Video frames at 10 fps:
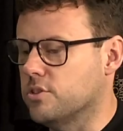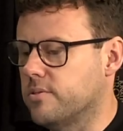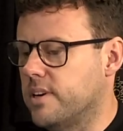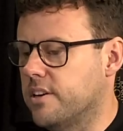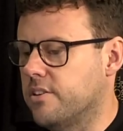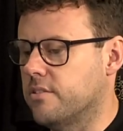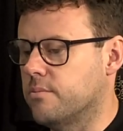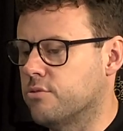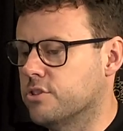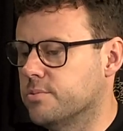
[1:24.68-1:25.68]
argue
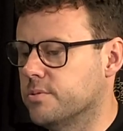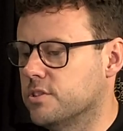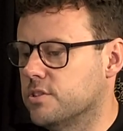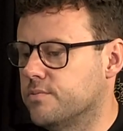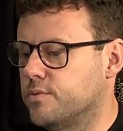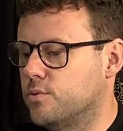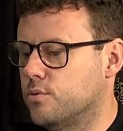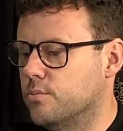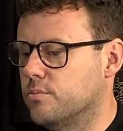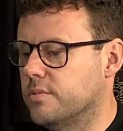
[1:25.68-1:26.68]
that Brisbane's
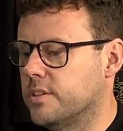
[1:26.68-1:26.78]
form